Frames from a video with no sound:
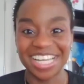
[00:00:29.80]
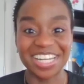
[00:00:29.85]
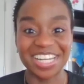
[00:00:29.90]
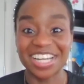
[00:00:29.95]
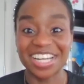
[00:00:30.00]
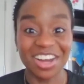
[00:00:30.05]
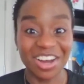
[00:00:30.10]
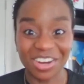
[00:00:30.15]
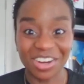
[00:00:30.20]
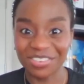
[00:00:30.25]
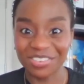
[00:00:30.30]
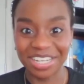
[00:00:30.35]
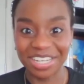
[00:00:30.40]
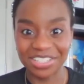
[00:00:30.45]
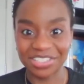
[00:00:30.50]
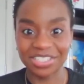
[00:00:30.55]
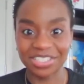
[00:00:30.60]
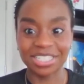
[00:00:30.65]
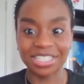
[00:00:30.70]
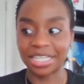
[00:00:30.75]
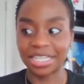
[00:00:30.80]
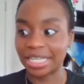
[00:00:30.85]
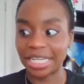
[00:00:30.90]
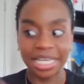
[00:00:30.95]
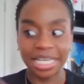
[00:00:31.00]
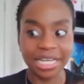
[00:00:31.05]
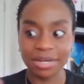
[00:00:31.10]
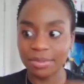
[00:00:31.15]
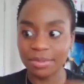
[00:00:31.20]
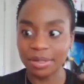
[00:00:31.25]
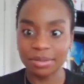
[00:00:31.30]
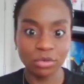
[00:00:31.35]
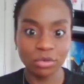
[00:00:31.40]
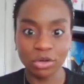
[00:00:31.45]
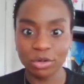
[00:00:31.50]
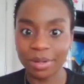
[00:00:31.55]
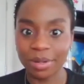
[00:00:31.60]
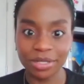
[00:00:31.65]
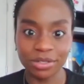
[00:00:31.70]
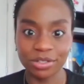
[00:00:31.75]
And I can't wait just to hear a bit more
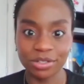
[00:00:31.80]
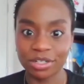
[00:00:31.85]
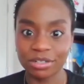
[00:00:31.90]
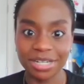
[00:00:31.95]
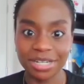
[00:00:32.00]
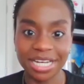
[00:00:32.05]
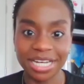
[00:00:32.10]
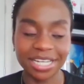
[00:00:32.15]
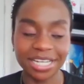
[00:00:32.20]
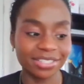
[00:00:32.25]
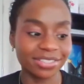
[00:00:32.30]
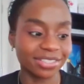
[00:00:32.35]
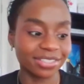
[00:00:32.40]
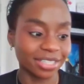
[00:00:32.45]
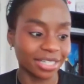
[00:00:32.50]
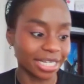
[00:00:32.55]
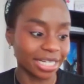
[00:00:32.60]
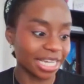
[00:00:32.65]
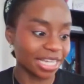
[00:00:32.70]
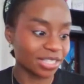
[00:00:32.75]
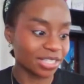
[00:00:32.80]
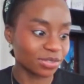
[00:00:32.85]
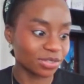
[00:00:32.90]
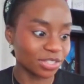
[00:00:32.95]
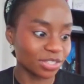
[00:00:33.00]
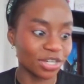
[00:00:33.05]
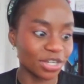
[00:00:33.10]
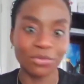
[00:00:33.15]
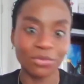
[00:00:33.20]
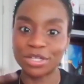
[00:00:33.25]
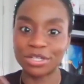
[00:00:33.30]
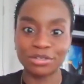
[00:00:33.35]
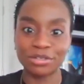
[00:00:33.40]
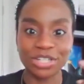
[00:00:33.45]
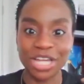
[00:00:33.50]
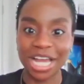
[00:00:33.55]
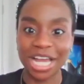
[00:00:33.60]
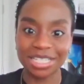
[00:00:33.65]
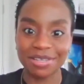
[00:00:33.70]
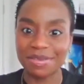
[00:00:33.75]
about your career because I guess, when you
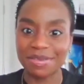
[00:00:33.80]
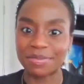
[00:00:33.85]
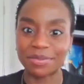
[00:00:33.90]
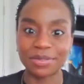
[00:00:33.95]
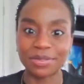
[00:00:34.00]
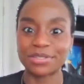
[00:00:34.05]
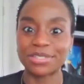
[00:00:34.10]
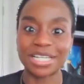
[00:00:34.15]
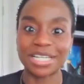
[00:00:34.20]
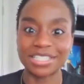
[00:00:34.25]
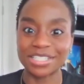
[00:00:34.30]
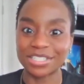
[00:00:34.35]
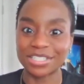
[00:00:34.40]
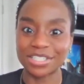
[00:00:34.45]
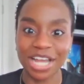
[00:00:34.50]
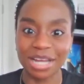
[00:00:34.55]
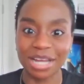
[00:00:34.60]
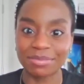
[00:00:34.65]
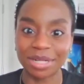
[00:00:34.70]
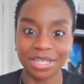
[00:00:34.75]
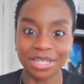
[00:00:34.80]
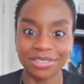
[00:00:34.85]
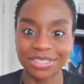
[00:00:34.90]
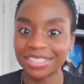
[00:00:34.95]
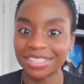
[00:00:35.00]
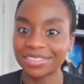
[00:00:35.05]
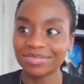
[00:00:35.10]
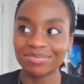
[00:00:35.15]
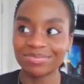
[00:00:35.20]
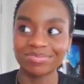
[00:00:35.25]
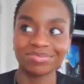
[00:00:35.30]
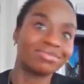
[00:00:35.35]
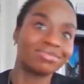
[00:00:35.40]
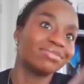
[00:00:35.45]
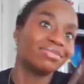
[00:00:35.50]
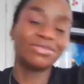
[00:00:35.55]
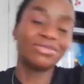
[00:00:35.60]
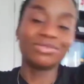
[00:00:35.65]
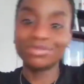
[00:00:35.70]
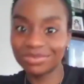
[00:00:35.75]
chat to people, you tend to chat about
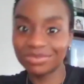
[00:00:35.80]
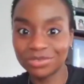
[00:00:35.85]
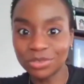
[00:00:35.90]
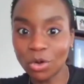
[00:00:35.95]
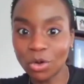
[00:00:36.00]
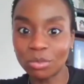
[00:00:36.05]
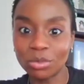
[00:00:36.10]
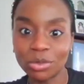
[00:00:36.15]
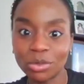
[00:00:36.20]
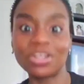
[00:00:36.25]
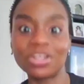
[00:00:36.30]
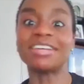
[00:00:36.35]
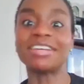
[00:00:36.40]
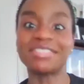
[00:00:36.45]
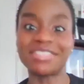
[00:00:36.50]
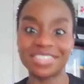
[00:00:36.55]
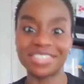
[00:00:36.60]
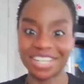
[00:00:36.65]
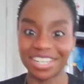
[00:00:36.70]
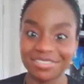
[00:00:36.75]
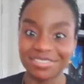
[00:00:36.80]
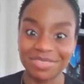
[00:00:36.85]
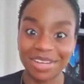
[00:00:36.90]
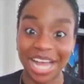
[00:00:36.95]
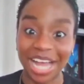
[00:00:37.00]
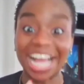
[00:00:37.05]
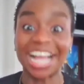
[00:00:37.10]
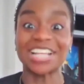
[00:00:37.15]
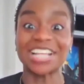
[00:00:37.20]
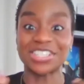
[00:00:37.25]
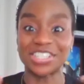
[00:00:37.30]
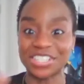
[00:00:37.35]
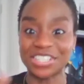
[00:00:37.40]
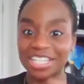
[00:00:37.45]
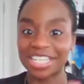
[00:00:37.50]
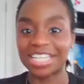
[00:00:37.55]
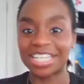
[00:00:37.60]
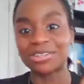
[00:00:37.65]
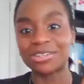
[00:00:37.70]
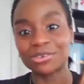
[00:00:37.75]
normal life stuff, but actually to
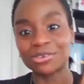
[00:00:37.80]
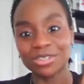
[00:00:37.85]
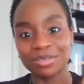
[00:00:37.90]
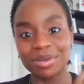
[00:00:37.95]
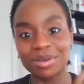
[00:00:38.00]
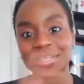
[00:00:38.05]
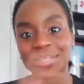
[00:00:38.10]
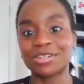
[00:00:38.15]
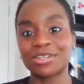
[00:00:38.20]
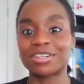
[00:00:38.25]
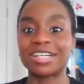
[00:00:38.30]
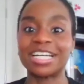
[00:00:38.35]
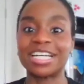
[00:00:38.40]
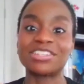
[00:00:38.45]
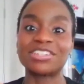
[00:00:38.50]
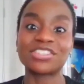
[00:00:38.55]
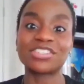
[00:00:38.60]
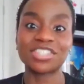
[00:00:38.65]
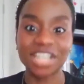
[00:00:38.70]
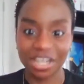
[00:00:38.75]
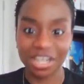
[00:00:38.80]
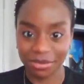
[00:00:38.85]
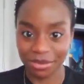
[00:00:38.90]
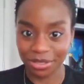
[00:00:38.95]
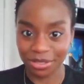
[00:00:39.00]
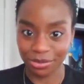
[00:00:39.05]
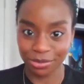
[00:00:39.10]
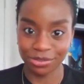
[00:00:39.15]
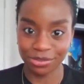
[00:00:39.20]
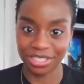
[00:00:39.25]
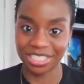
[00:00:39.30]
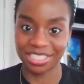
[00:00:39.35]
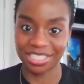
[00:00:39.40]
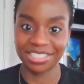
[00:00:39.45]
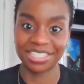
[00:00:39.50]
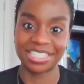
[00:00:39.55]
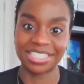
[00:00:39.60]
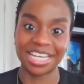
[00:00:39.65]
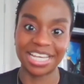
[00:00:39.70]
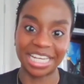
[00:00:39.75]
hear all about your career and share it with our audience
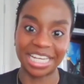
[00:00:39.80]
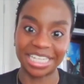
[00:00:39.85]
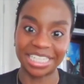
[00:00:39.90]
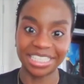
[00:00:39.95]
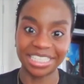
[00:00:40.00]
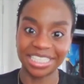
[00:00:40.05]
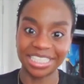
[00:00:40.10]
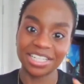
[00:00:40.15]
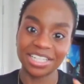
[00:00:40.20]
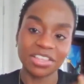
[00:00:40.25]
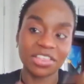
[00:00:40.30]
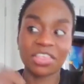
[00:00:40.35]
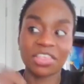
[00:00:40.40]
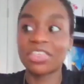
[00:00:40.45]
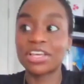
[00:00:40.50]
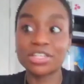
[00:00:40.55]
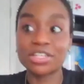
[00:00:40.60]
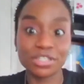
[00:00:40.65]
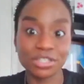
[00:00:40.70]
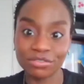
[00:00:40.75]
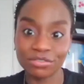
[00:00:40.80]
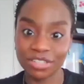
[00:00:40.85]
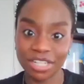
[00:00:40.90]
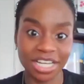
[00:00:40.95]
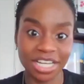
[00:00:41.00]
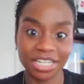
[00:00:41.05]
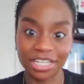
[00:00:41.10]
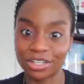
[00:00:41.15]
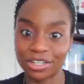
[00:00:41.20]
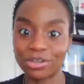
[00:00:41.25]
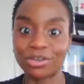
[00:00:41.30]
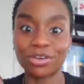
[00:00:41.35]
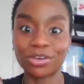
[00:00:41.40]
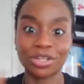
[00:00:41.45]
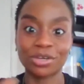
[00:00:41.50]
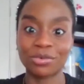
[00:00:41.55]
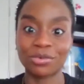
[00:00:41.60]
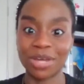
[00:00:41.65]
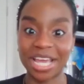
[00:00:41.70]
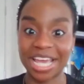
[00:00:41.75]
today, the things you've learned along
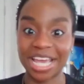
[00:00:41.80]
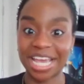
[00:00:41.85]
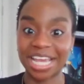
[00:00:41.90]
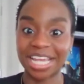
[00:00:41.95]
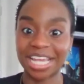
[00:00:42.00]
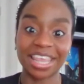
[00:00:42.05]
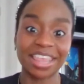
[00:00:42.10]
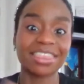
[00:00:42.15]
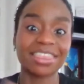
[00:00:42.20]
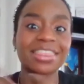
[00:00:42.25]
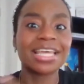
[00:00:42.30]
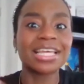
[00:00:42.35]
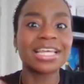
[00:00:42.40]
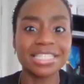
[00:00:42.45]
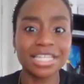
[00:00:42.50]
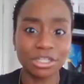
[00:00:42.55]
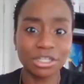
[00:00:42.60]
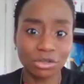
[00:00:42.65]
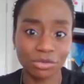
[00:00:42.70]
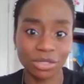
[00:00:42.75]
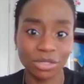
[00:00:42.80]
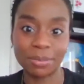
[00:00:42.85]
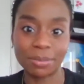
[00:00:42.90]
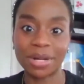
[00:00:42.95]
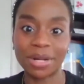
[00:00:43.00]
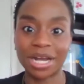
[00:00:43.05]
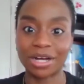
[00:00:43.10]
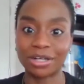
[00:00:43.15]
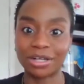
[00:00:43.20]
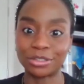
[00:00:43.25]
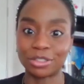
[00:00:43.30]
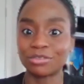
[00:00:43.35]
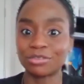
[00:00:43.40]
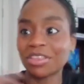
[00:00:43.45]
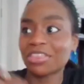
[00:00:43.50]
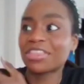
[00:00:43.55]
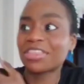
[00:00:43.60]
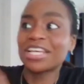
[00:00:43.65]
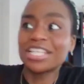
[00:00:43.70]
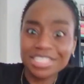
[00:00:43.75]
the way, the things that you're really proud of, the
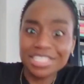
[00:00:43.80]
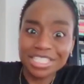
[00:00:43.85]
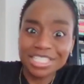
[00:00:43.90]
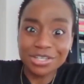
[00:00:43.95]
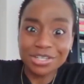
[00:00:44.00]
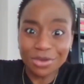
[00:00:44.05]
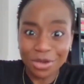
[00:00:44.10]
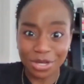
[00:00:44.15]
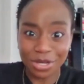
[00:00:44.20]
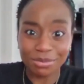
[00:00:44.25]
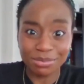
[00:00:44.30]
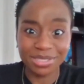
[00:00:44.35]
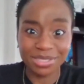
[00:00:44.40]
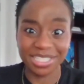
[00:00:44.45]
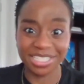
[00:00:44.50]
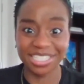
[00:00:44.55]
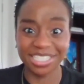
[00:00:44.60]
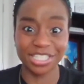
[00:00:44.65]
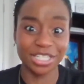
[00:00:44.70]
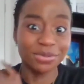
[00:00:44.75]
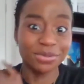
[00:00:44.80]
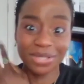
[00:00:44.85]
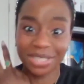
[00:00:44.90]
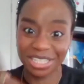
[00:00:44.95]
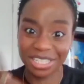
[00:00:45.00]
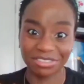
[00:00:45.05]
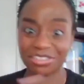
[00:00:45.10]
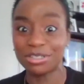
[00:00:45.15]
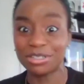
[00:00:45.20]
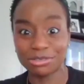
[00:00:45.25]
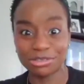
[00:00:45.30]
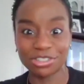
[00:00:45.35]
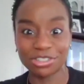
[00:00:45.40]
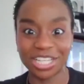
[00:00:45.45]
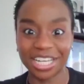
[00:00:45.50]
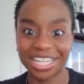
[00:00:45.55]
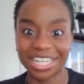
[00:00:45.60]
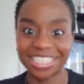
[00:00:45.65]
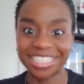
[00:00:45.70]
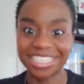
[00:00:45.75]
things that you hope to do in the
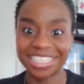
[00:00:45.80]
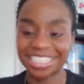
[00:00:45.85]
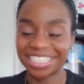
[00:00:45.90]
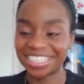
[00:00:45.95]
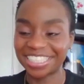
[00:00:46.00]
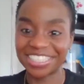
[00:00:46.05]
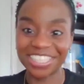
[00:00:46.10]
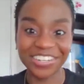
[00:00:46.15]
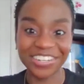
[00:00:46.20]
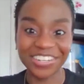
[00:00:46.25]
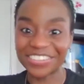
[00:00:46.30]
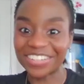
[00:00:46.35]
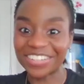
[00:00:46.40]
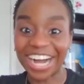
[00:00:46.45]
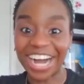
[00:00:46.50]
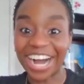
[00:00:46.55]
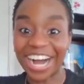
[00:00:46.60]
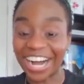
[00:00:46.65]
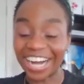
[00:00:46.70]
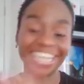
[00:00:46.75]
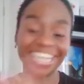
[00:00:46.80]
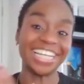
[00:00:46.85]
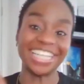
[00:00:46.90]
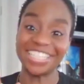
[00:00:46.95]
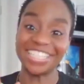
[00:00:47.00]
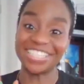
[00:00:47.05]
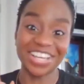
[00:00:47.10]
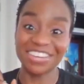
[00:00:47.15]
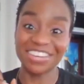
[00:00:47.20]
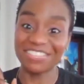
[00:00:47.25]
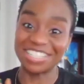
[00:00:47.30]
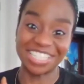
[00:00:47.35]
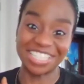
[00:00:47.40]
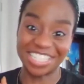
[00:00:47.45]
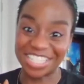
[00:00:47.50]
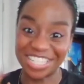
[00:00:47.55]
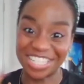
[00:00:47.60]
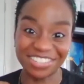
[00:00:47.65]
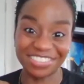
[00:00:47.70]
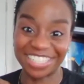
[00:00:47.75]
future. So it's over to
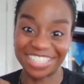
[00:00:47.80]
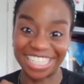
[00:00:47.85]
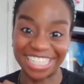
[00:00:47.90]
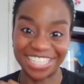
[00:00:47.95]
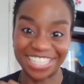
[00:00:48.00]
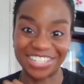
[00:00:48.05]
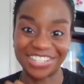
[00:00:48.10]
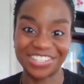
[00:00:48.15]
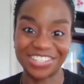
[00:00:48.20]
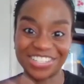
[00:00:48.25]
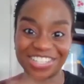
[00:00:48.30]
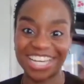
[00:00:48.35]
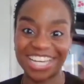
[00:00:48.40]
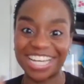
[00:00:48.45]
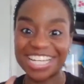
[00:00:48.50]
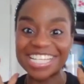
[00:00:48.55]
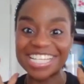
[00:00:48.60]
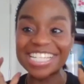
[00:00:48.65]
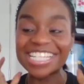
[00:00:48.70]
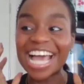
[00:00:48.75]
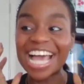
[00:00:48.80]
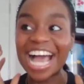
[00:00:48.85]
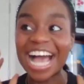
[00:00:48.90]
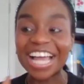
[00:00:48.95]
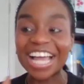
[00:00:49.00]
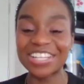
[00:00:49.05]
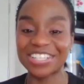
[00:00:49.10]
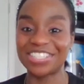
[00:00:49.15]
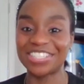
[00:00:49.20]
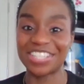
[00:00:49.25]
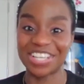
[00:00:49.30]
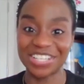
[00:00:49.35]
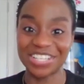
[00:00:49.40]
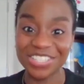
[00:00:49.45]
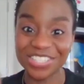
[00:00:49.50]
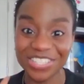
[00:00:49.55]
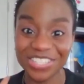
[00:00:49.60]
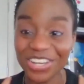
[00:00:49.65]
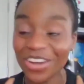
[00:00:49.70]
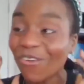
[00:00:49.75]
you, really, Anusha. Tell us
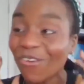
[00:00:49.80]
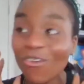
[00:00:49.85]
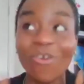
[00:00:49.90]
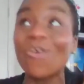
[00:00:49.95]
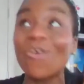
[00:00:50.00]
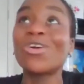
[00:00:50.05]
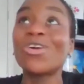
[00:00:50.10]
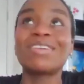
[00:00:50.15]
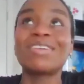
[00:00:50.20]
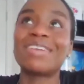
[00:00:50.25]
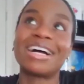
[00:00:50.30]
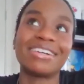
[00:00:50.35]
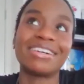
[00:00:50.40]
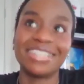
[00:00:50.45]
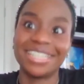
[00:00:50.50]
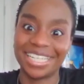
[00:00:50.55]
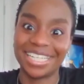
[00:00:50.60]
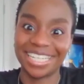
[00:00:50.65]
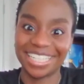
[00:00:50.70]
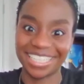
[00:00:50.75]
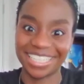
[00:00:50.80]
all about